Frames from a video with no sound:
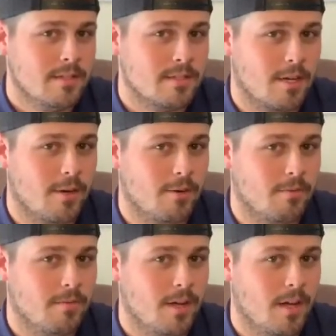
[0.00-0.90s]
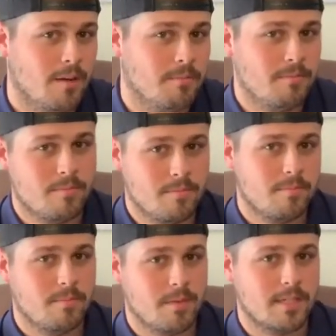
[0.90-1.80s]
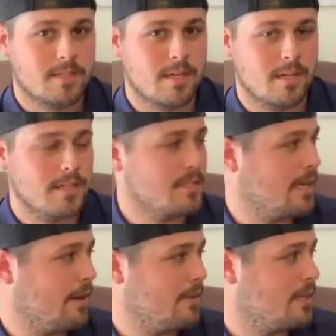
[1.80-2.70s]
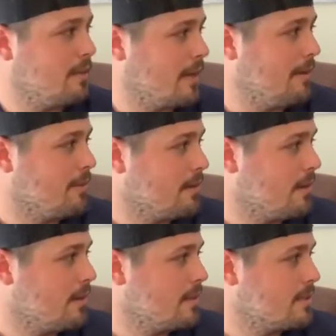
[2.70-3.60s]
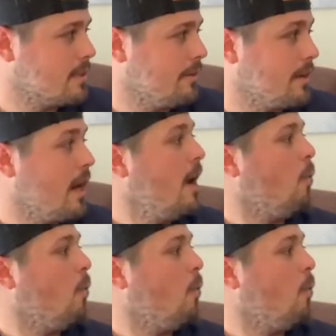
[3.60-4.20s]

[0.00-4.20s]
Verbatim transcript: So um, let's uh, let's see how we did on that one. All right, let's see how we did.